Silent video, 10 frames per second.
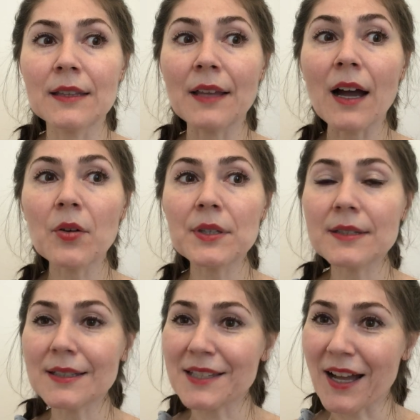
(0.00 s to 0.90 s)
Now is
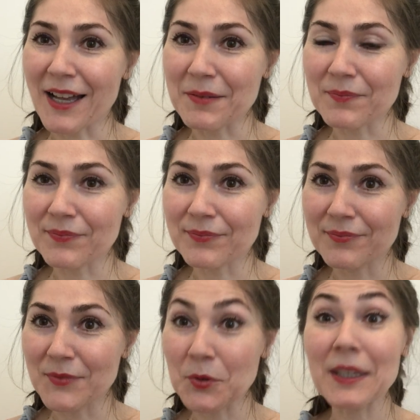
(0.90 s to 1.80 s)
the time
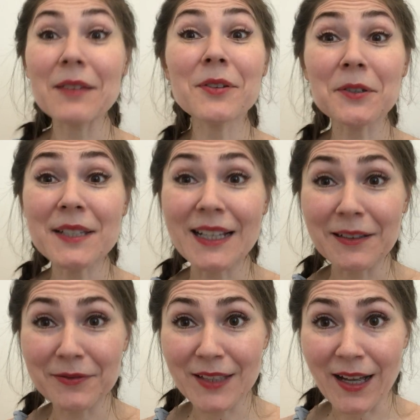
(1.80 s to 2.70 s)
to give
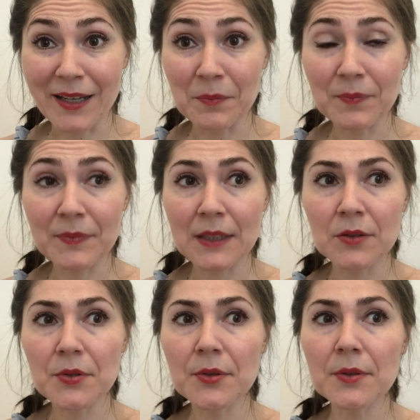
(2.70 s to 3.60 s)
yourself time
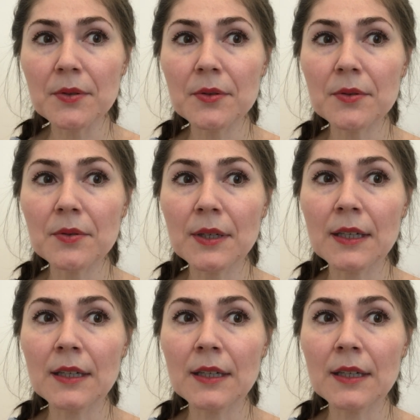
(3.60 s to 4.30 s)
to